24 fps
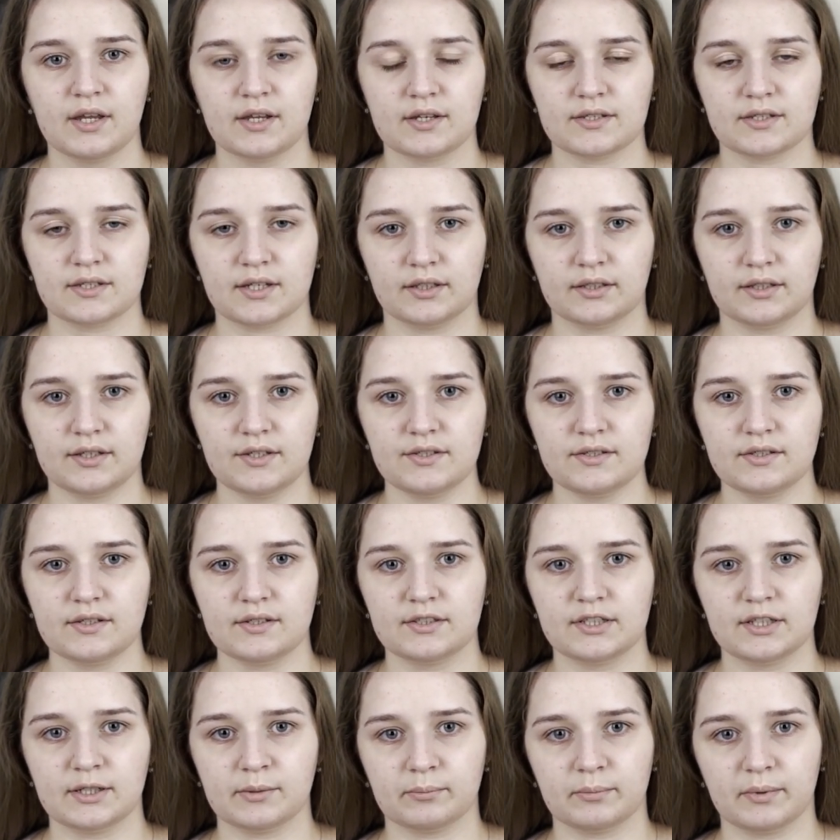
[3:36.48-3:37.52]
that is,
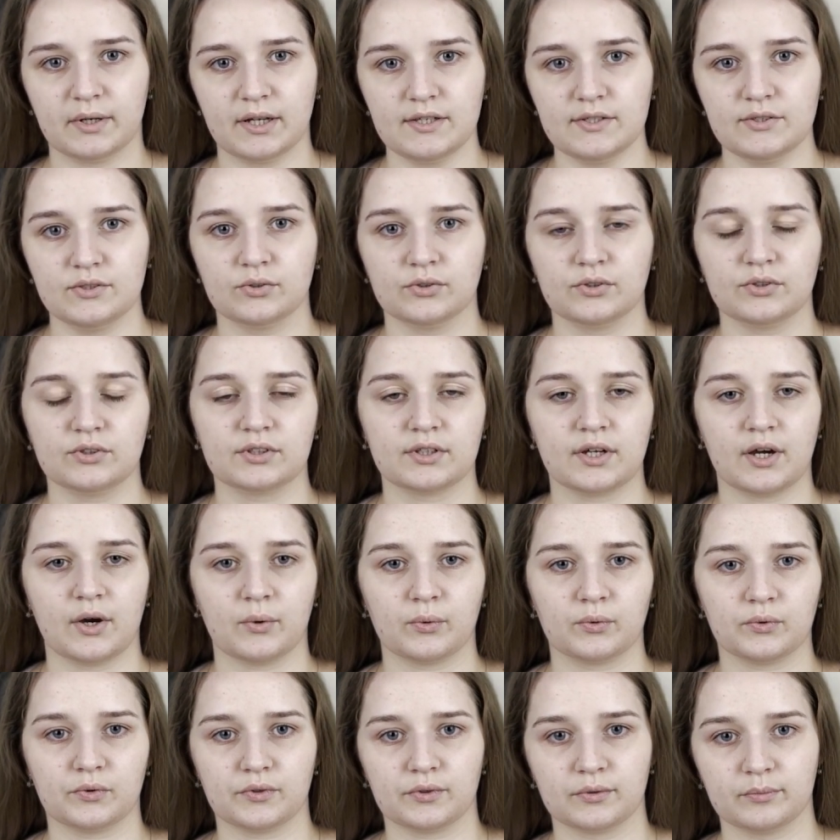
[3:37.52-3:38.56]
team bets do not
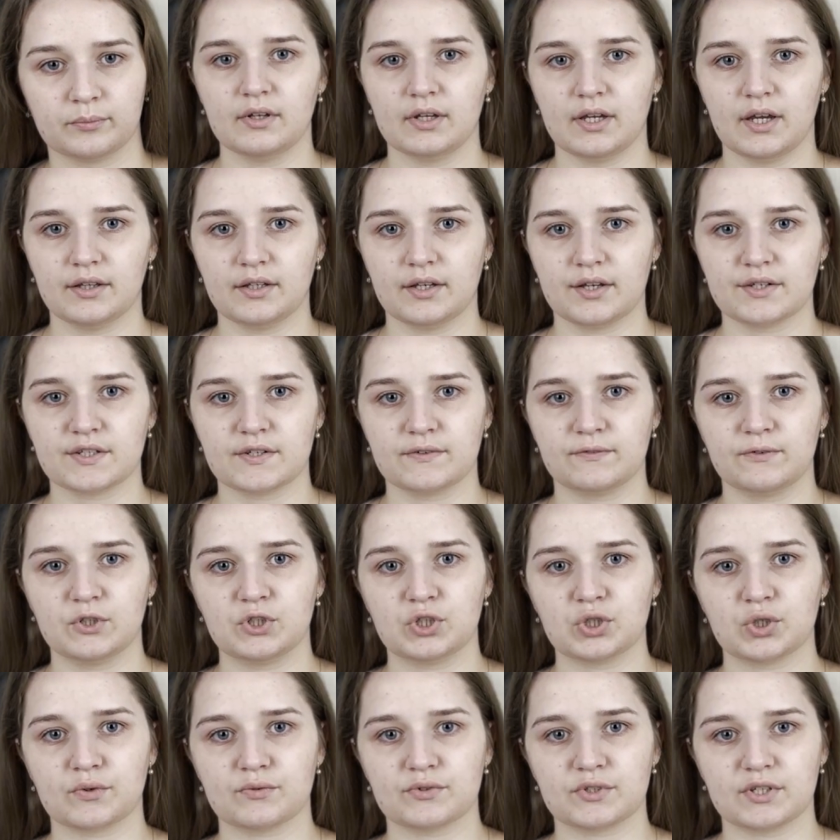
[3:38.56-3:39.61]
count. Another
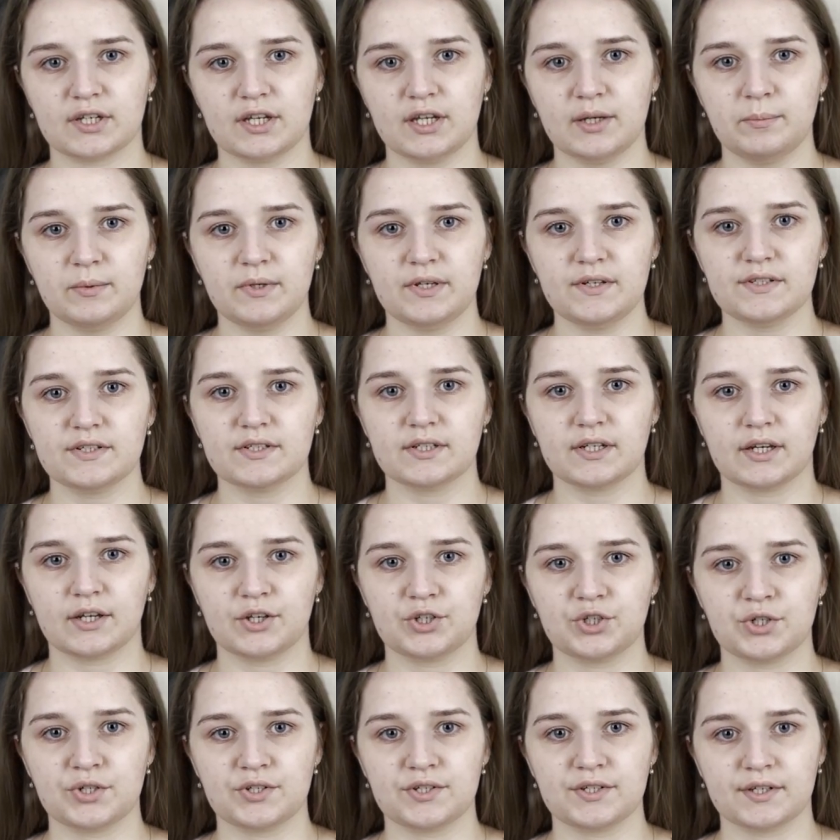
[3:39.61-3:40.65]
feature of the app is the Edge
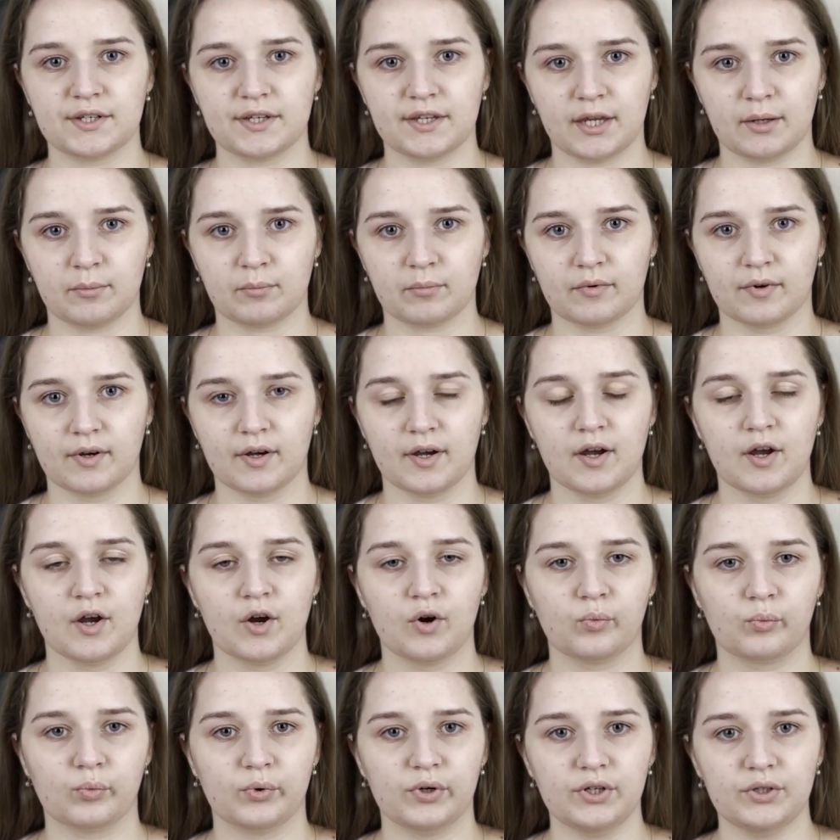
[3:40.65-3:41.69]
in the game,
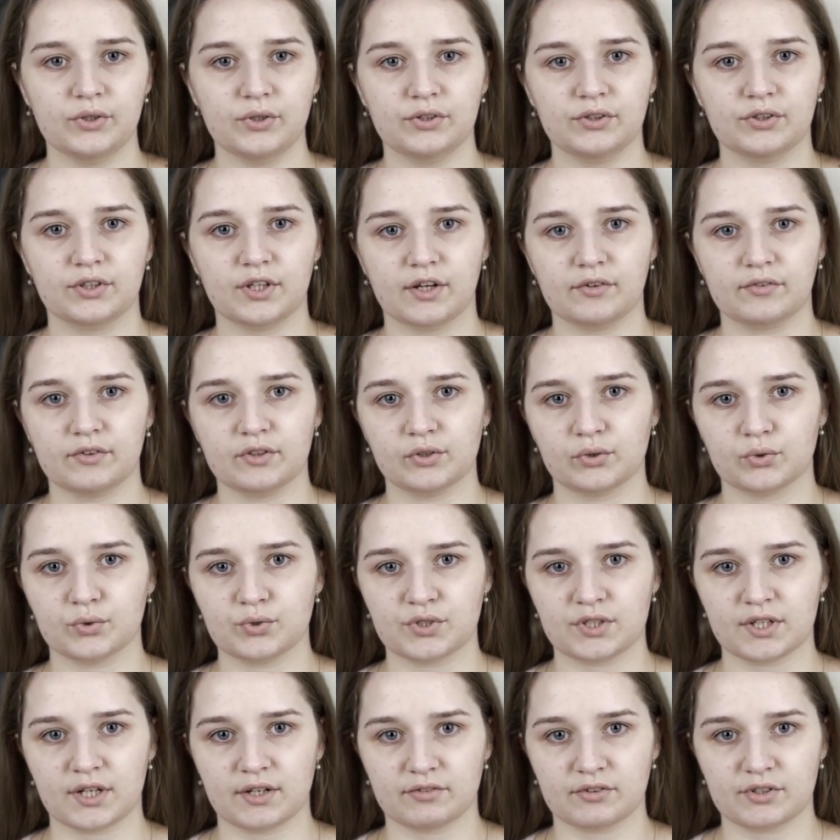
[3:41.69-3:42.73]
where you can never lose
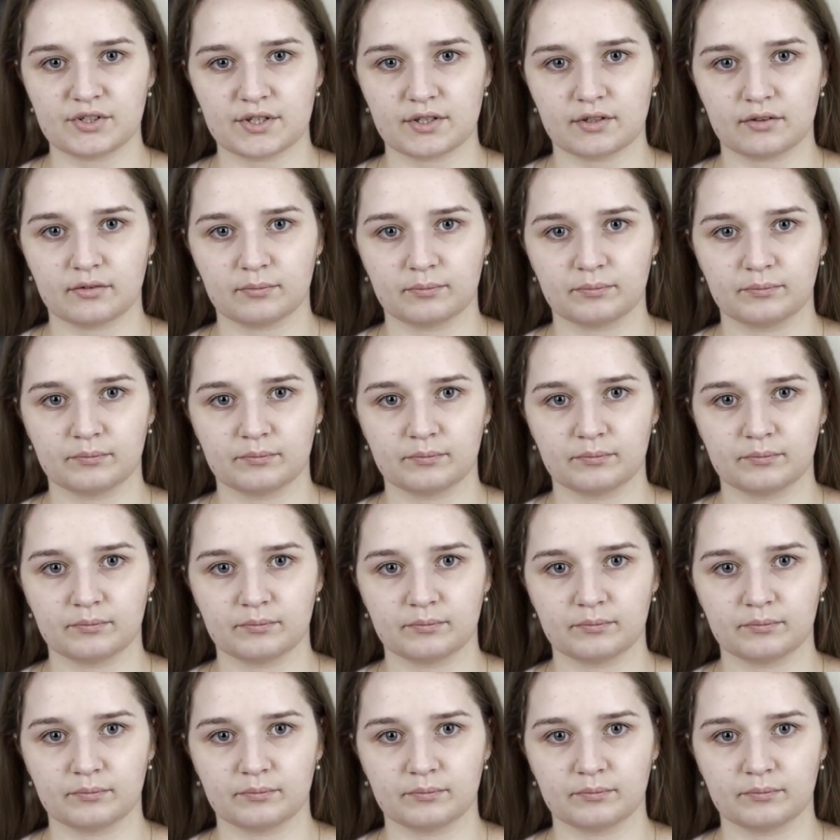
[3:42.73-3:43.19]
everything.